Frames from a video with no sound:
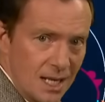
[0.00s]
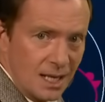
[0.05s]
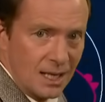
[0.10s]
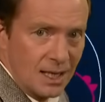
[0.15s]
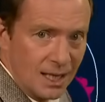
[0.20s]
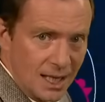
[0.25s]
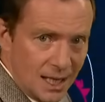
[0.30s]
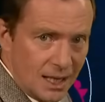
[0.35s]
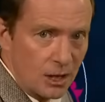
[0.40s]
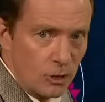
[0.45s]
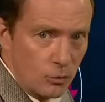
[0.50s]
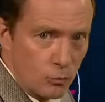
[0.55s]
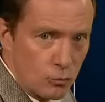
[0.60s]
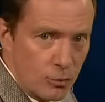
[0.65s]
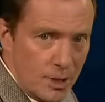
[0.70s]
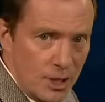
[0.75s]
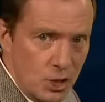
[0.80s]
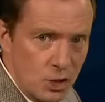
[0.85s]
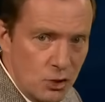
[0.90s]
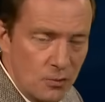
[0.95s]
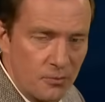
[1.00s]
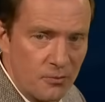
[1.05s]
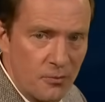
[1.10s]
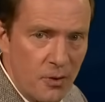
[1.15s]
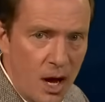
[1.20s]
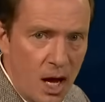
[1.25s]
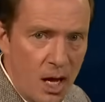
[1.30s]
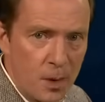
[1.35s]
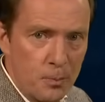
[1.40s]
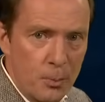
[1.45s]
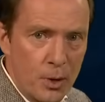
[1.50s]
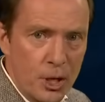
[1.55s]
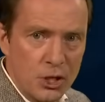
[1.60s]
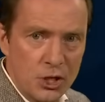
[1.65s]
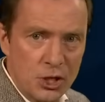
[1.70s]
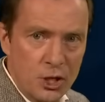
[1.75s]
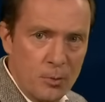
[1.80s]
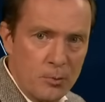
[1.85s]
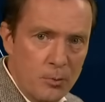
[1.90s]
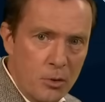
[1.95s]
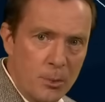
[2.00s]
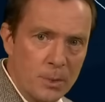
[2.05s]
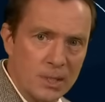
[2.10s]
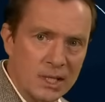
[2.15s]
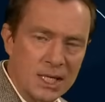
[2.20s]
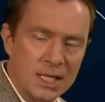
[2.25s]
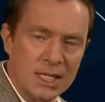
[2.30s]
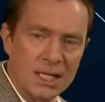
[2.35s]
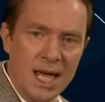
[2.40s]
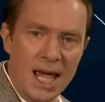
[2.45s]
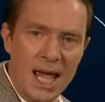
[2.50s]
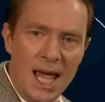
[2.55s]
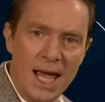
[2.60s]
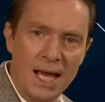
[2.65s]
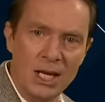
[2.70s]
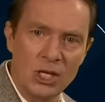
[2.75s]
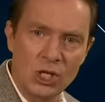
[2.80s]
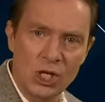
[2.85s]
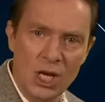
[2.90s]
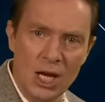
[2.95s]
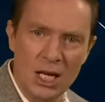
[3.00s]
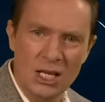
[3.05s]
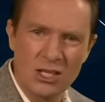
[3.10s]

little ridge of high pressure promising to edge in.